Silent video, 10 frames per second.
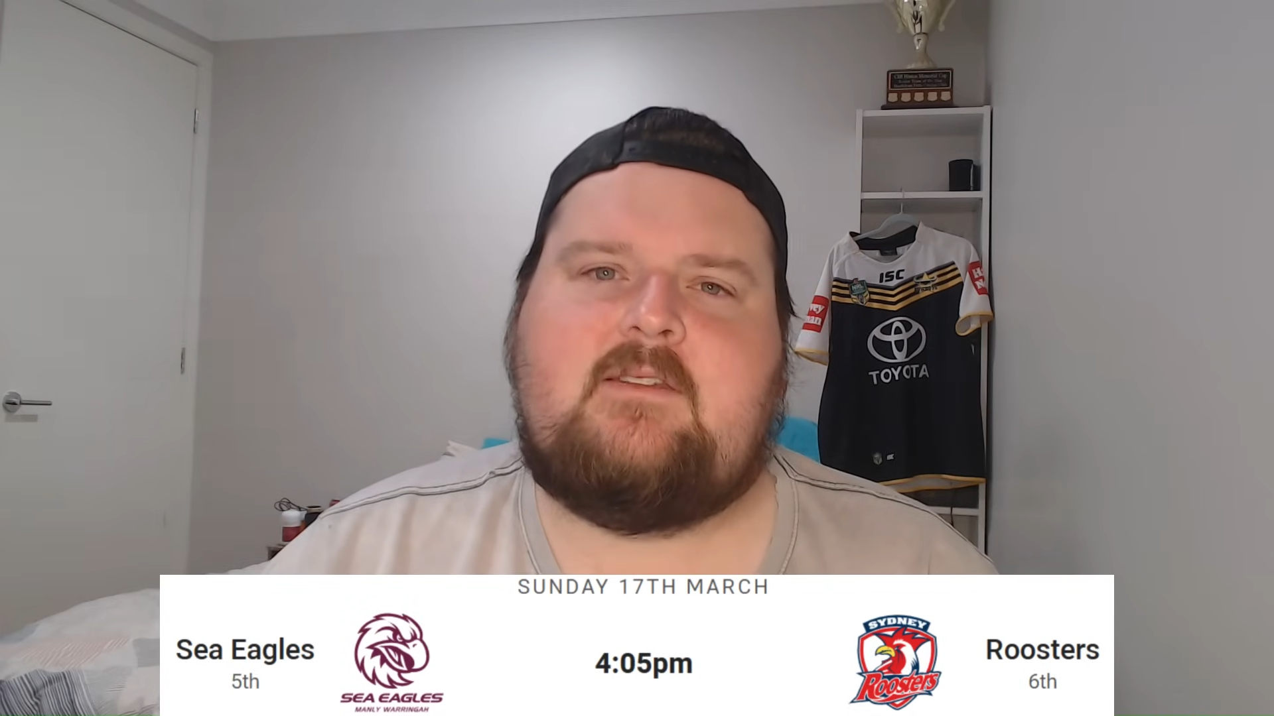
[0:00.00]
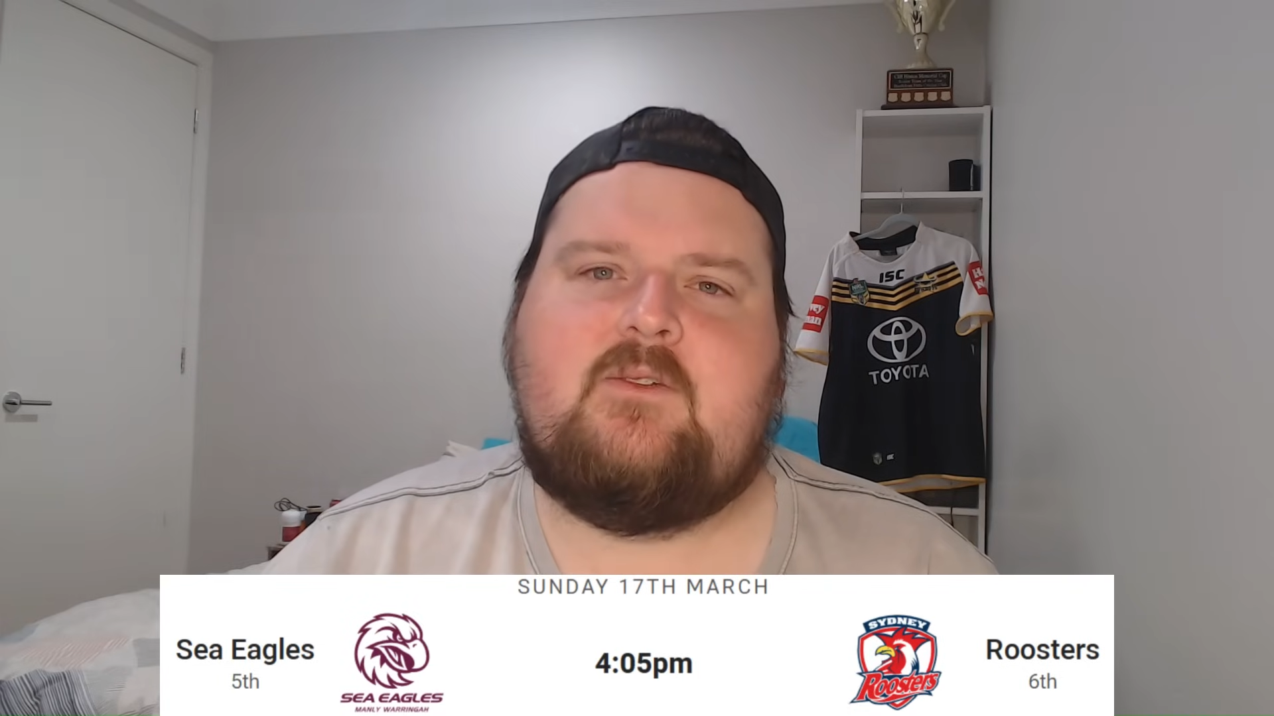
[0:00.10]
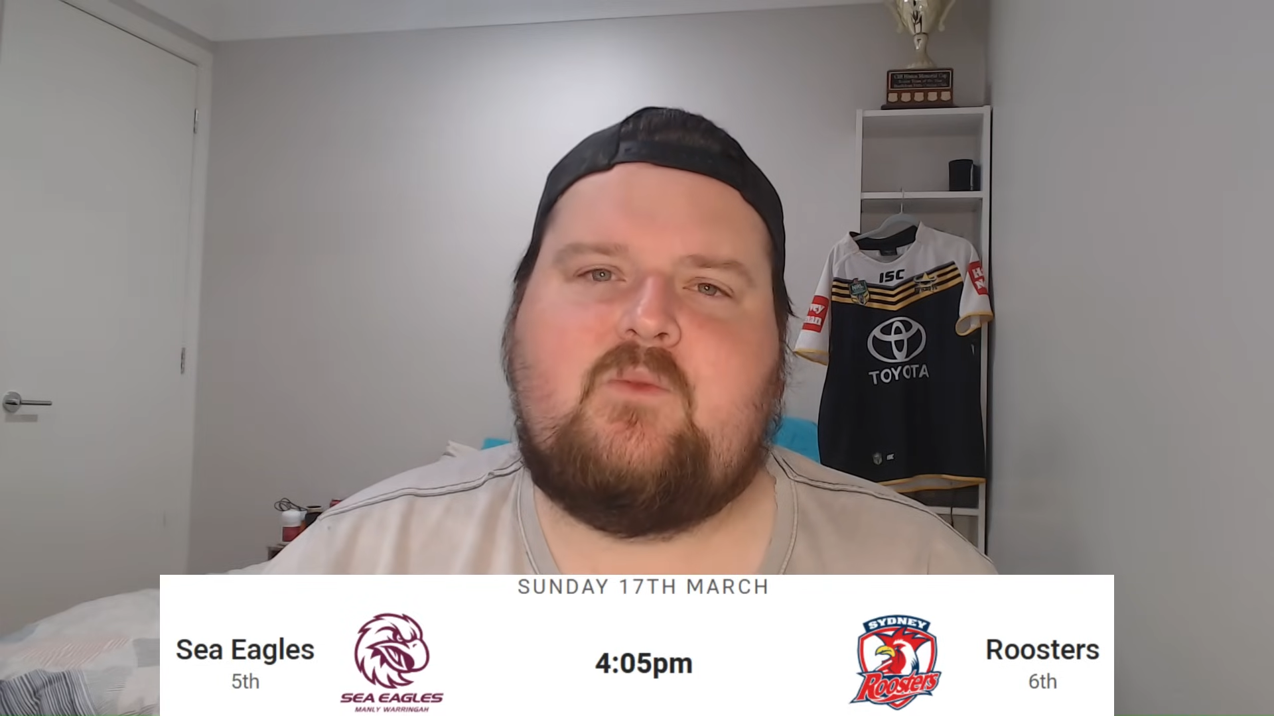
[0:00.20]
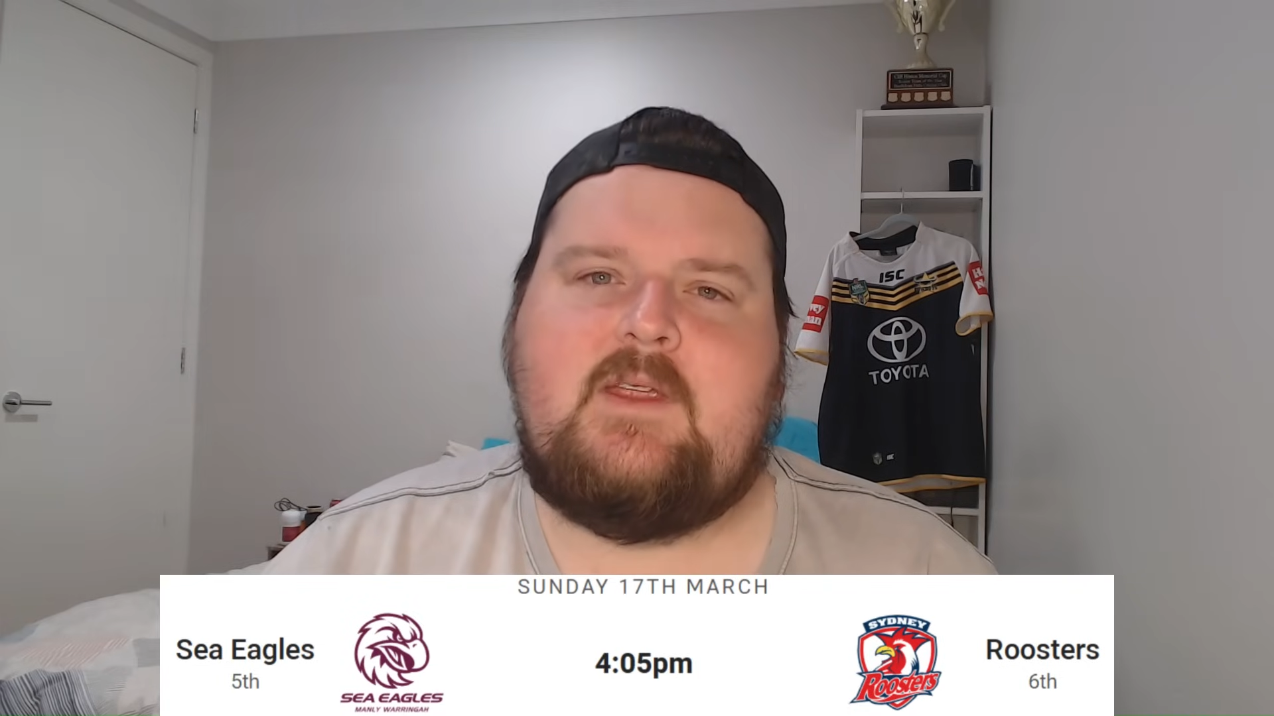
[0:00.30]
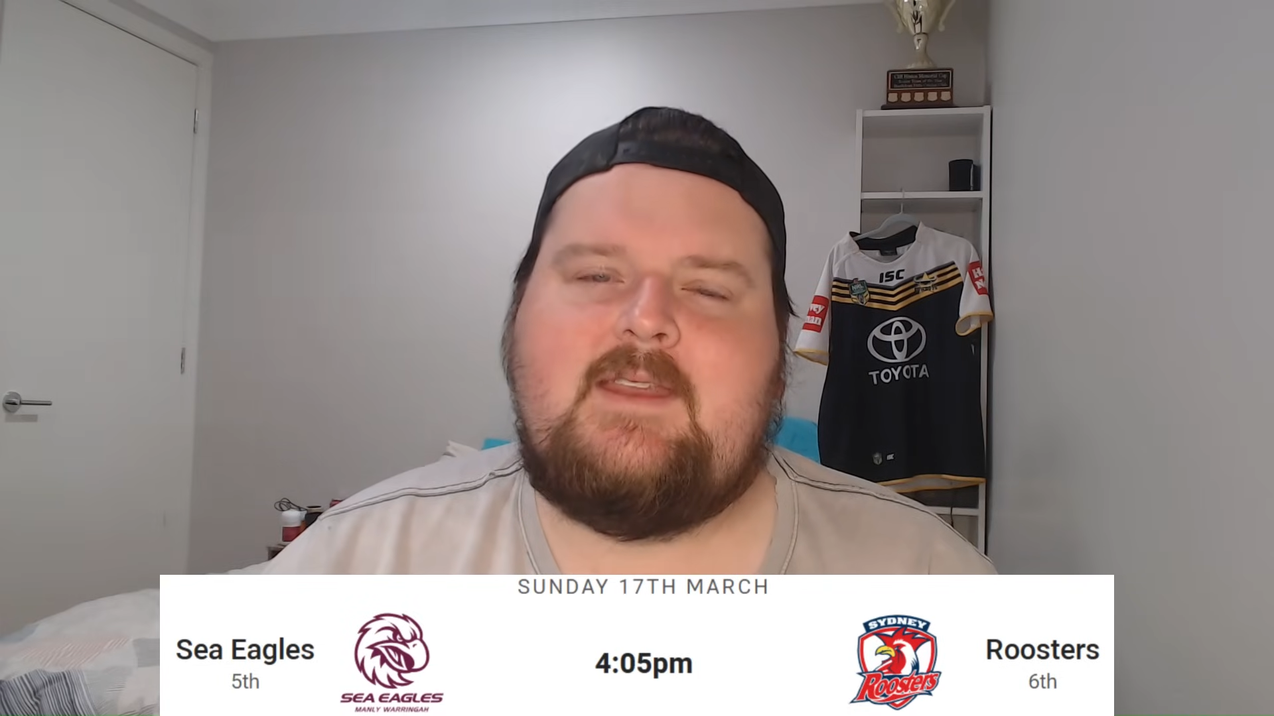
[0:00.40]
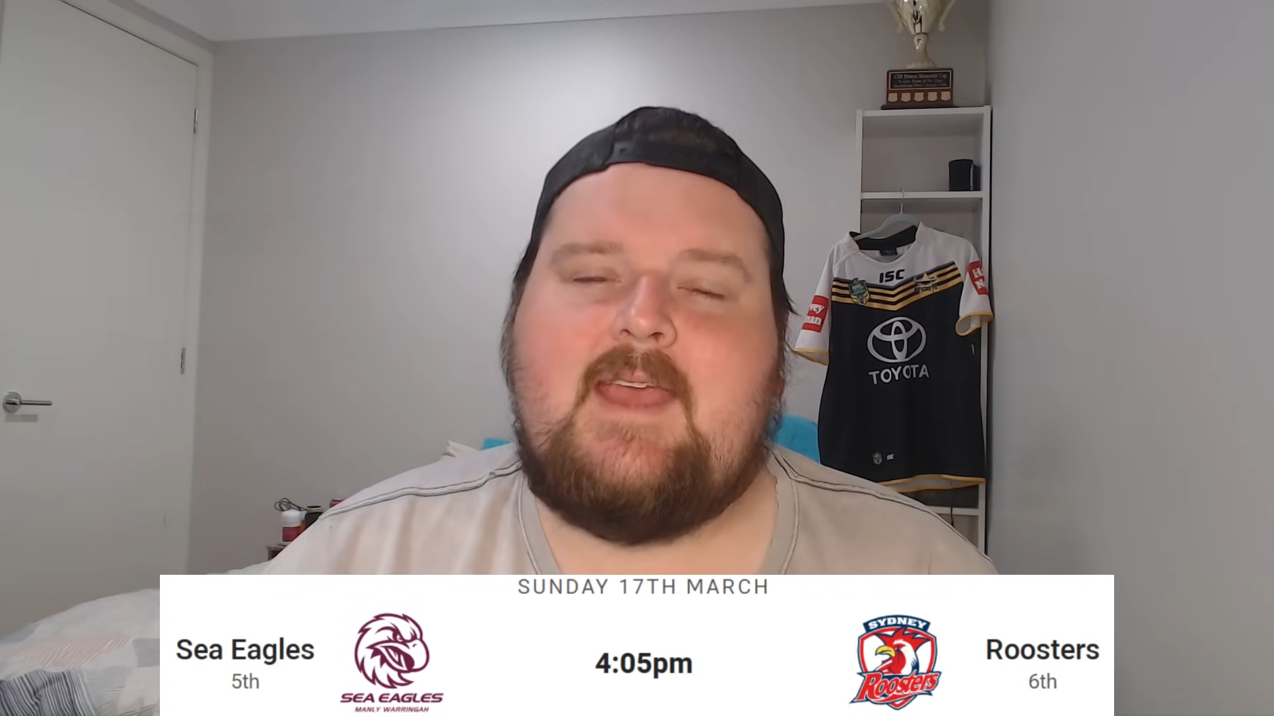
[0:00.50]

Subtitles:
to win